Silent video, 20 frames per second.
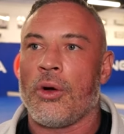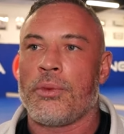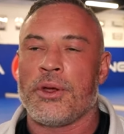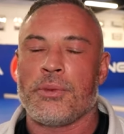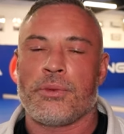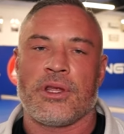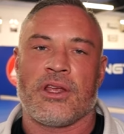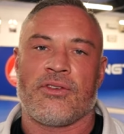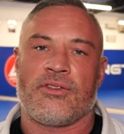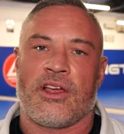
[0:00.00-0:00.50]

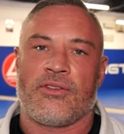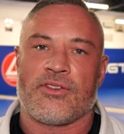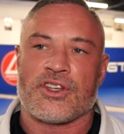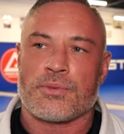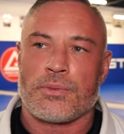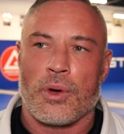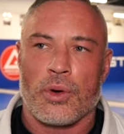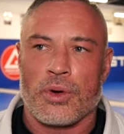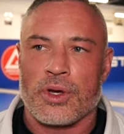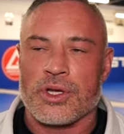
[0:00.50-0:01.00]
people you've never
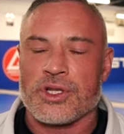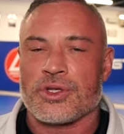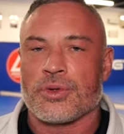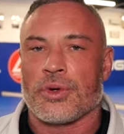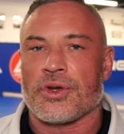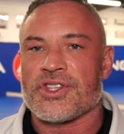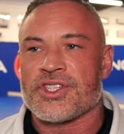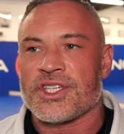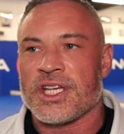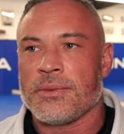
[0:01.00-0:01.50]
spoken to
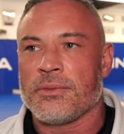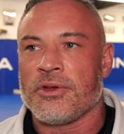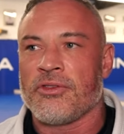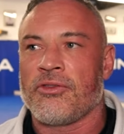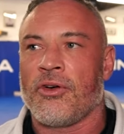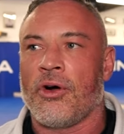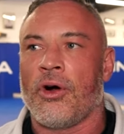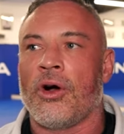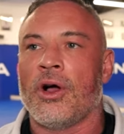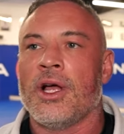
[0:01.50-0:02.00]
or seen
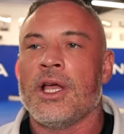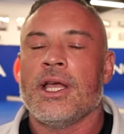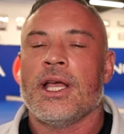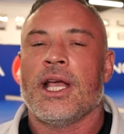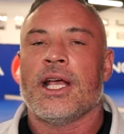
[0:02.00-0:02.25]
before.